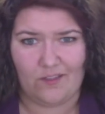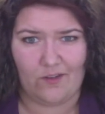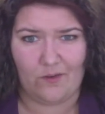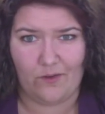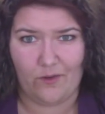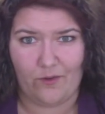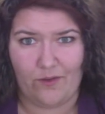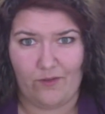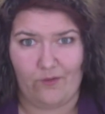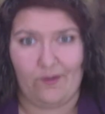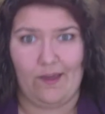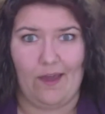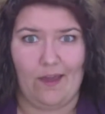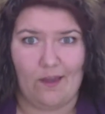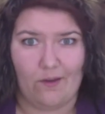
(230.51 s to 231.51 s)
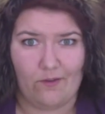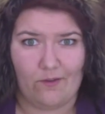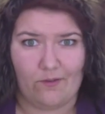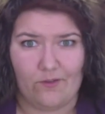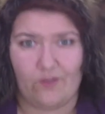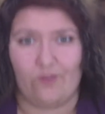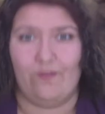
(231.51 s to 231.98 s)
You know, you're either gay or
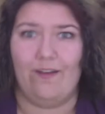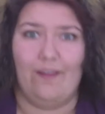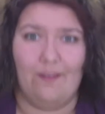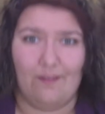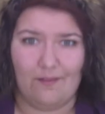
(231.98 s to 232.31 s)
you're straight.